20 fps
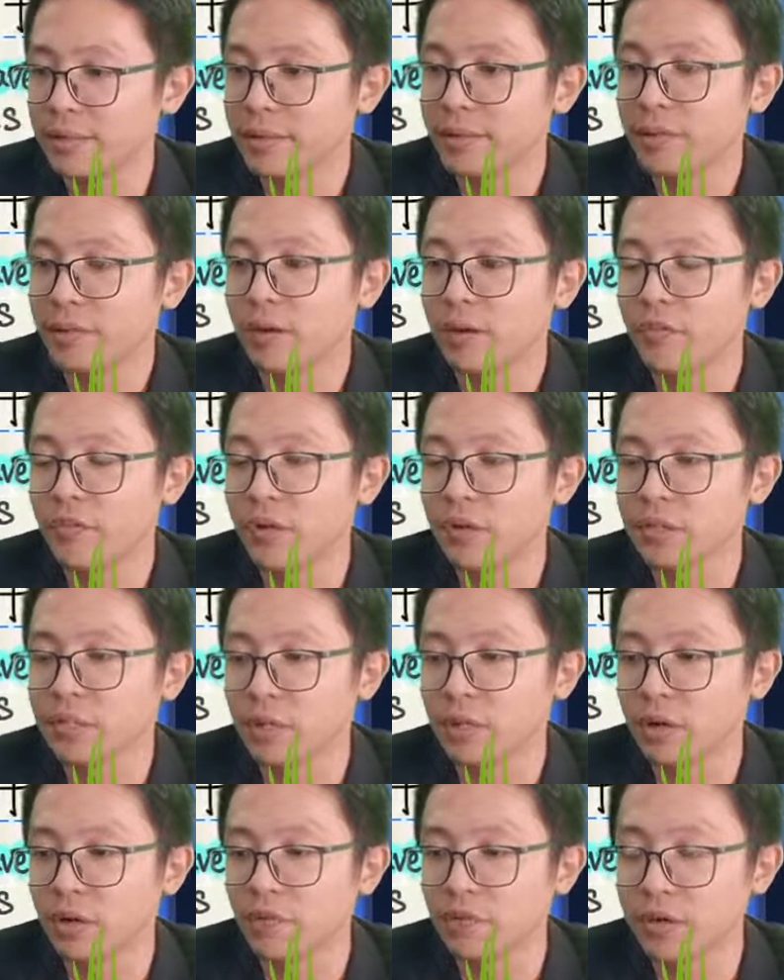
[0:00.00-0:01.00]
Of course, the
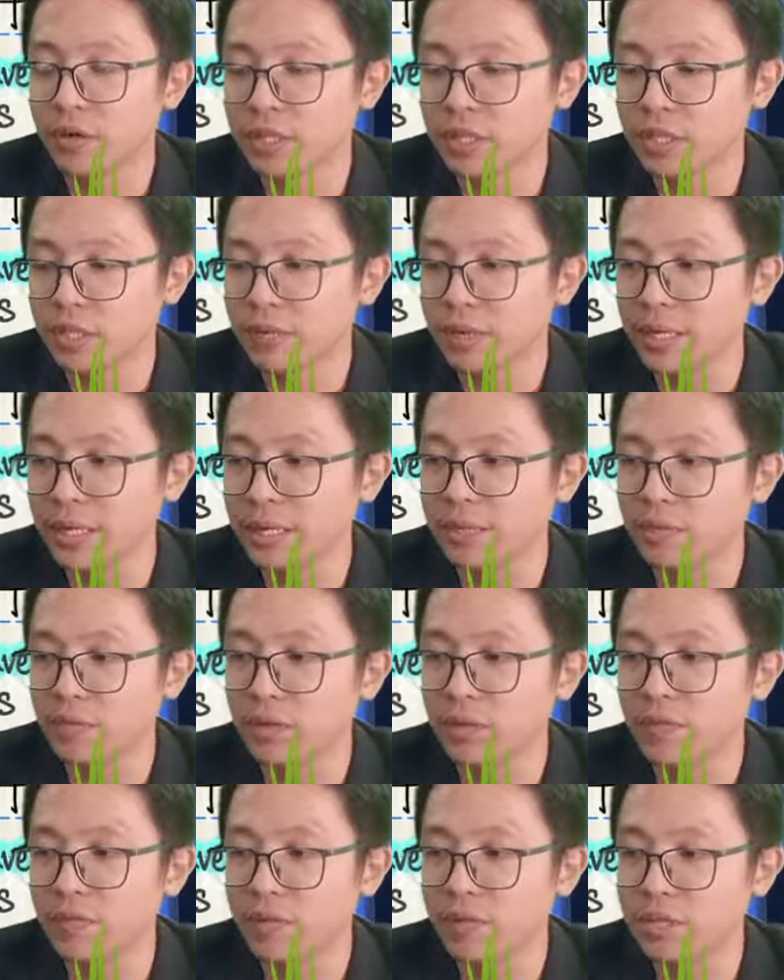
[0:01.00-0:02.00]
converging one.
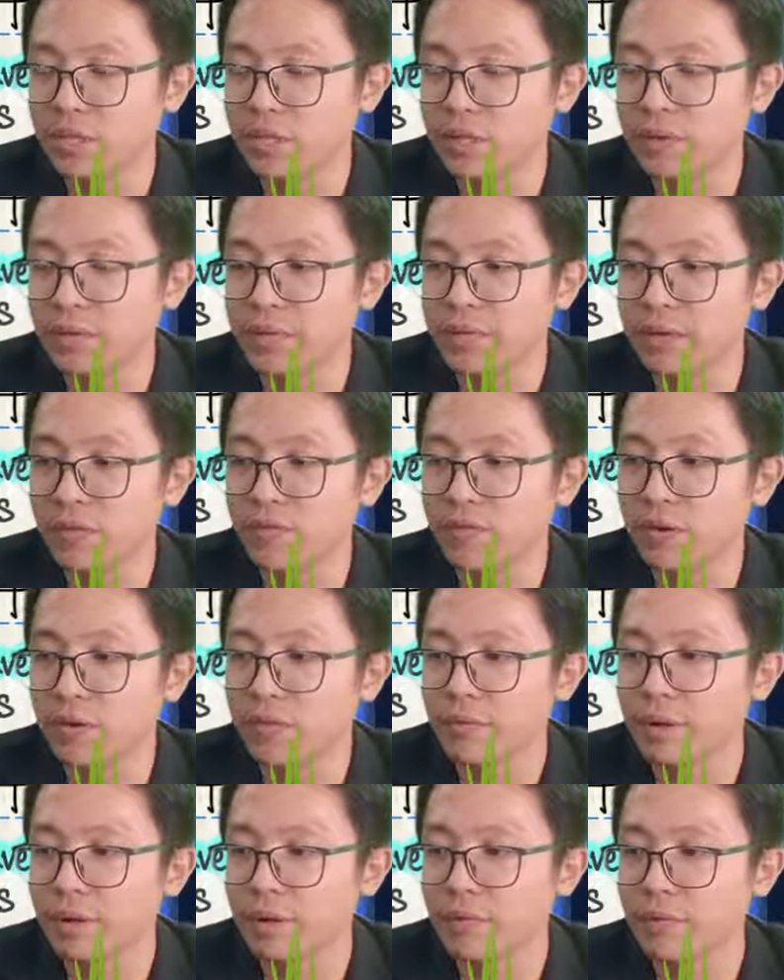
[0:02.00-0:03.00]
Converging one can form real
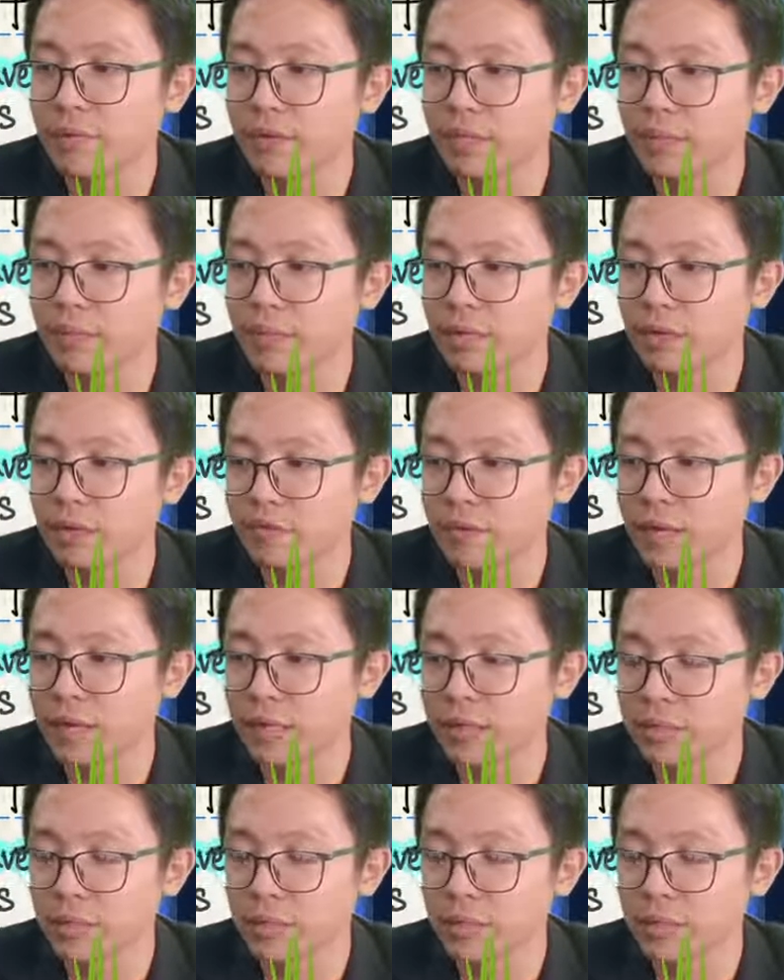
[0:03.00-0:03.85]
inverted magnified,